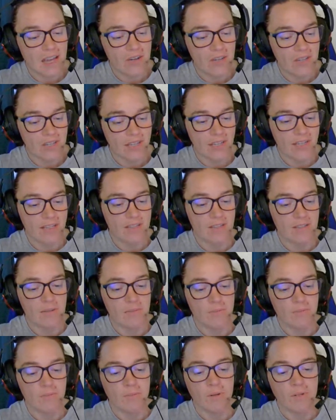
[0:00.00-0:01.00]
again,
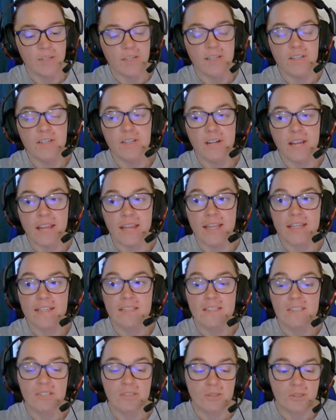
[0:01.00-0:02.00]
putting her
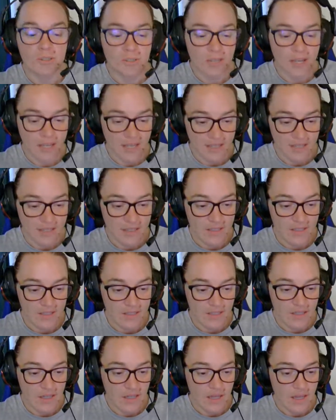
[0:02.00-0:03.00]
hands to her head.
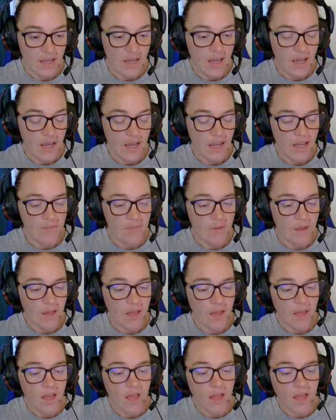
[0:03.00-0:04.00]

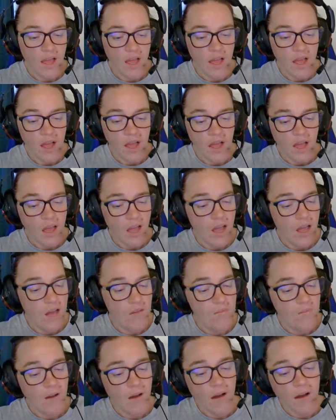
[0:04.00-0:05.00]

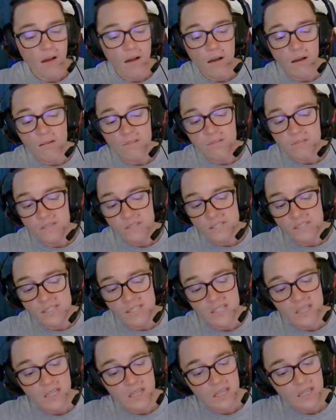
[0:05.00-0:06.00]
I'm awful
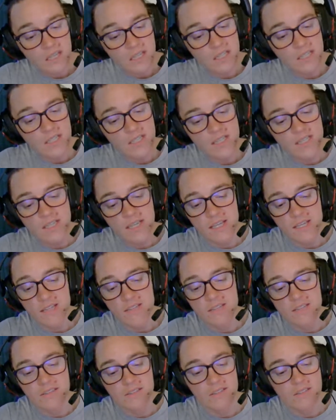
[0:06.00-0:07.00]
sick, she said a
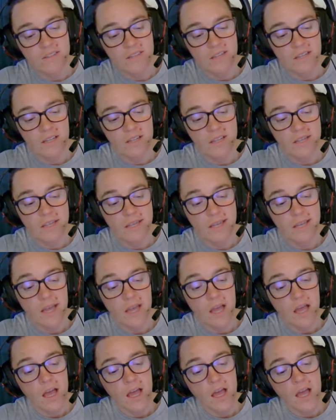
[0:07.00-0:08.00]
little thickly.
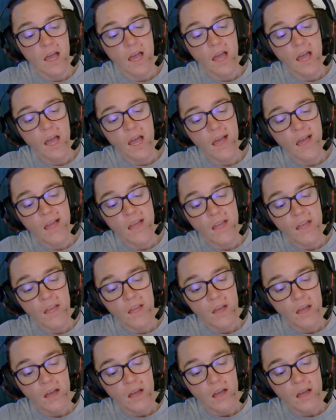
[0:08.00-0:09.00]
I
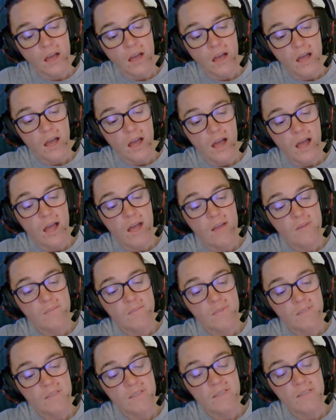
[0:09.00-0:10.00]
I
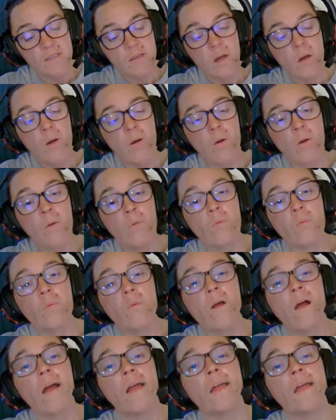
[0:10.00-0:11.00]
must go
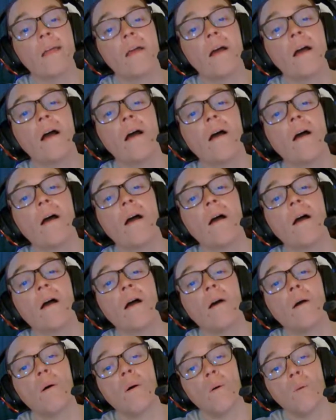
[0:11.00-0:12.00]
right
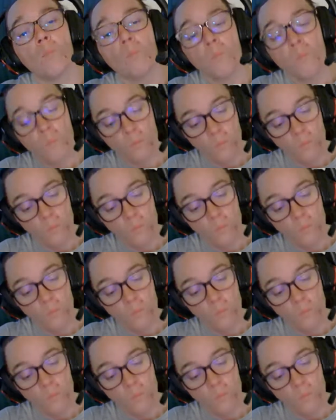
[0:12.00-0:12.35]
home.